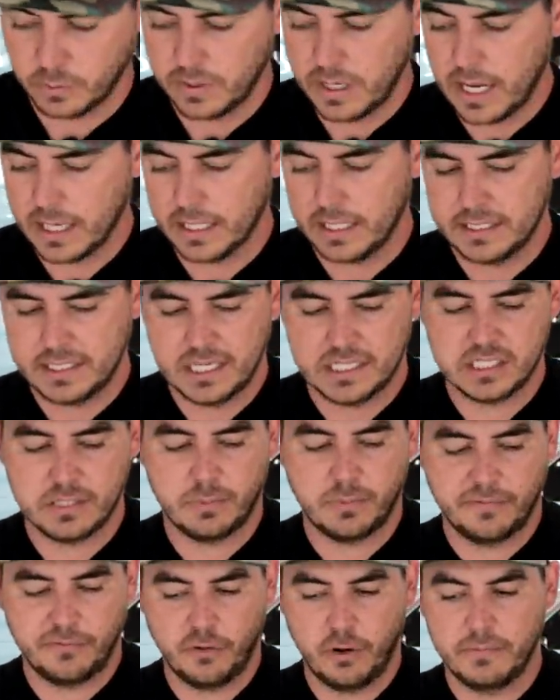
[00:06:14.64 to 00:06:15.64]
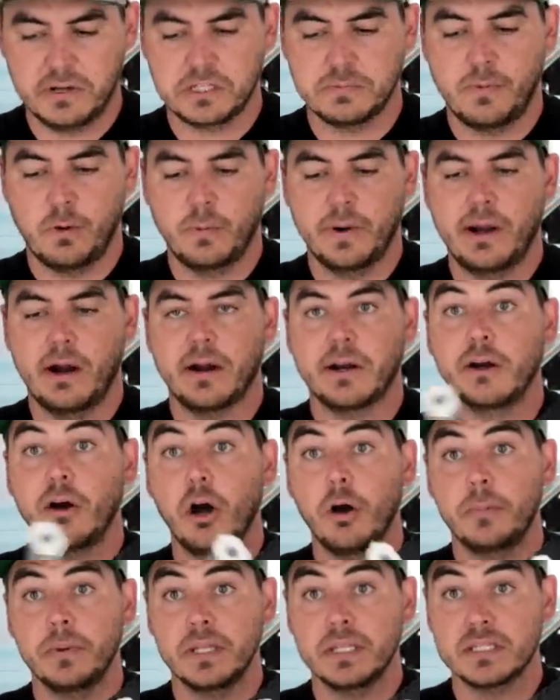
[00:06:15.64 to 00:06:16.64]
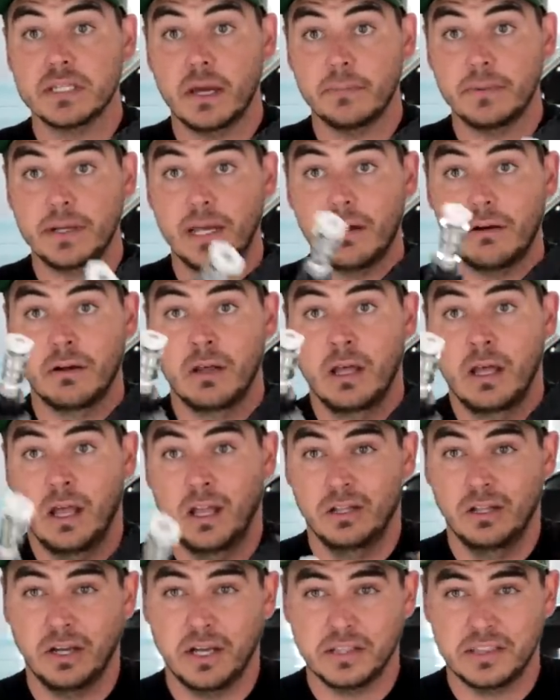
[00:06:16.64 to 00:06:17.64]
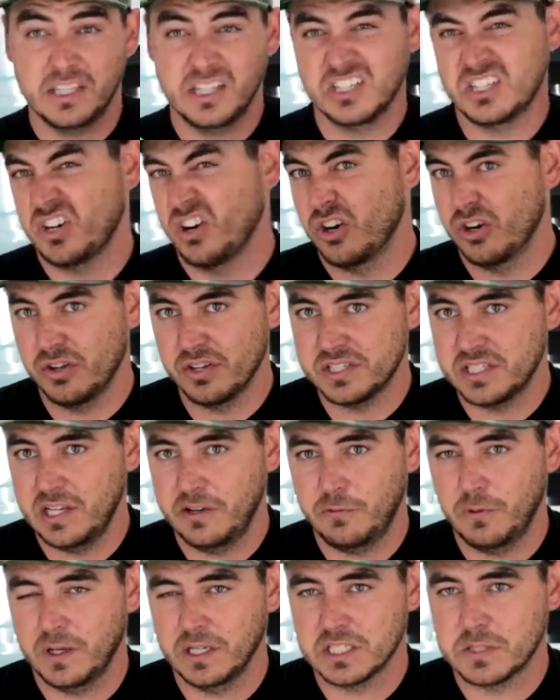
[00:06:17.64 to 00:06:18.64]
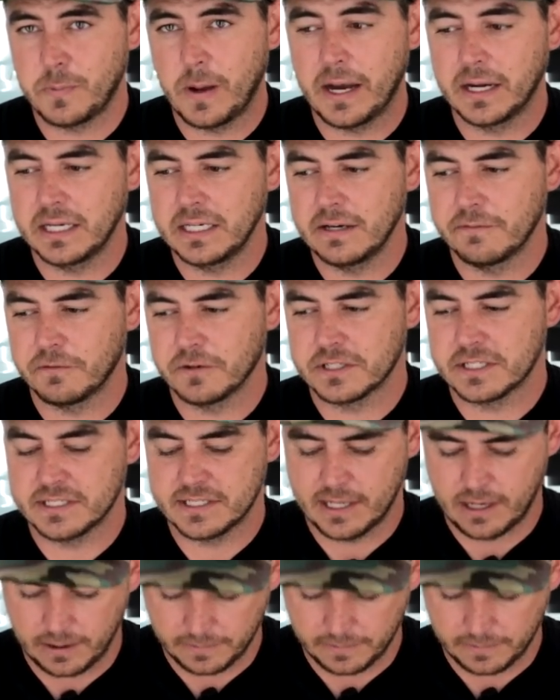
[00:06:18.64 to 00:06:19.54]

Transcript: so we're not going to test the performance, but we are going to open these up now, look at the internals, see if we can spot any differences